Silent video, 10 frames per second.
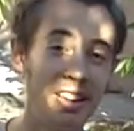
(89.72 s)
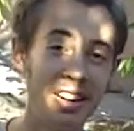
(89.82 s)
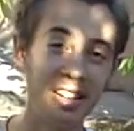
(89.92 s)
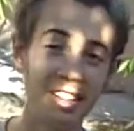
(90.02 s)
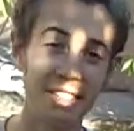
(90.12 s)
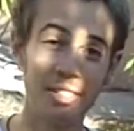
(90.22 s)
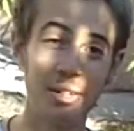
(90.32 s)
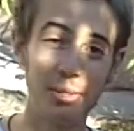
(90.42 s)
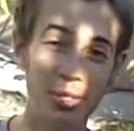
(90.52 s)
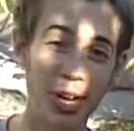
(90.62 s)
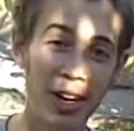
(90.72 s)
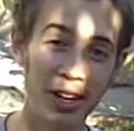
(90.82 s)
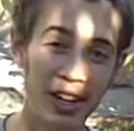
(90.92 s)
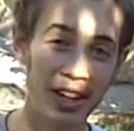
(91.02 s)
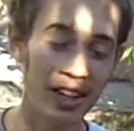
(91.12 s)
Then I like to go
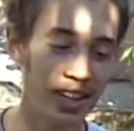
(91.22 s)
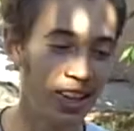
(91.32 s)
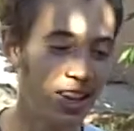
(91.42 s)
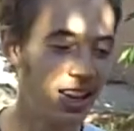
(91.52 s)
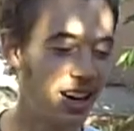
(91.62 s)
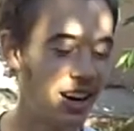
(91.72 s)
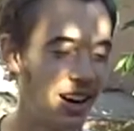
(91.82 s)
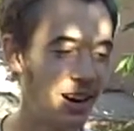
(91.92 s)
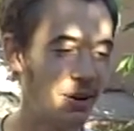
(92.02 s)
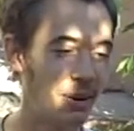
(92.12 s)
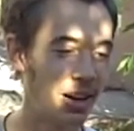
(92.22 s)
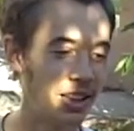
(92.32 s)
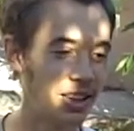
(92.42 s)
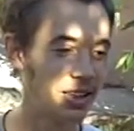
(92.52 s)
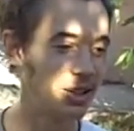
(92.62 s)
jogging. Um, I
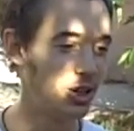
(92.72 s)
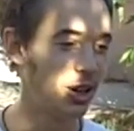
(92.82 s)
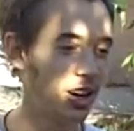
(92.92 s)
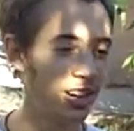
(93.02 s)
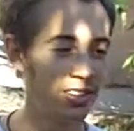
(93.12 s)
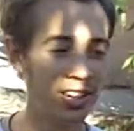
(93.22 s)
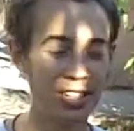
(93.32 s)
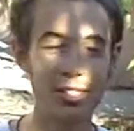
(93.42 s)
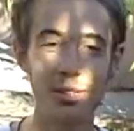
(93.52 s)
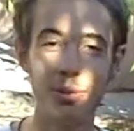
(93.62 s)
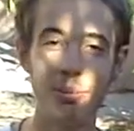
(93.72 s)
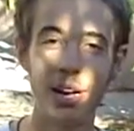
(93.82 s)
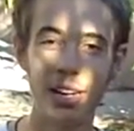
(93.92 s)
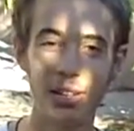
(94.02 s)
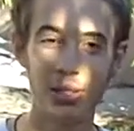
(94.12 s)
like to jog like two
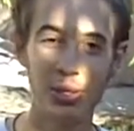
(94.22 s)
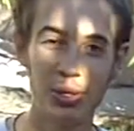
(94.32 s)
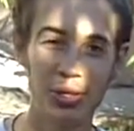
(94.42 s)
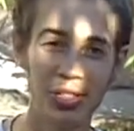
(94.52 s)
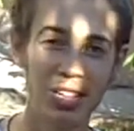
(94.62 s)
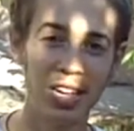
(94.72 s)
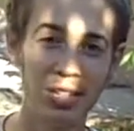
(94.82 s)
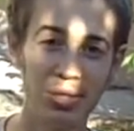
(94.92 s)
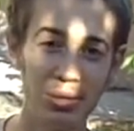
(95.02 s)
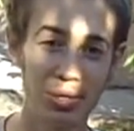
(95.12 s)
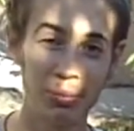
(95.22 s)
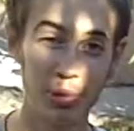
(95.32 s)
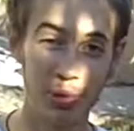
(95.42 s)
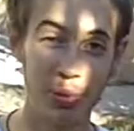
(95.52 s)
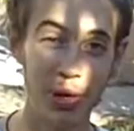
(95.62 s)
miles usually and do
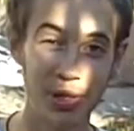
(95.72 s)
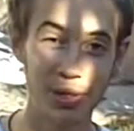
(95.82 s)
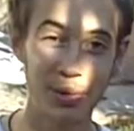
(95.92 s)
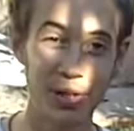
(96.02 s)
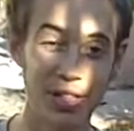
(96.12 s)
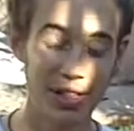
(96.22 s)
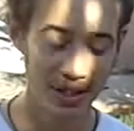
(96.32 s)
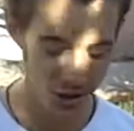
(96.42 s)
some sprints within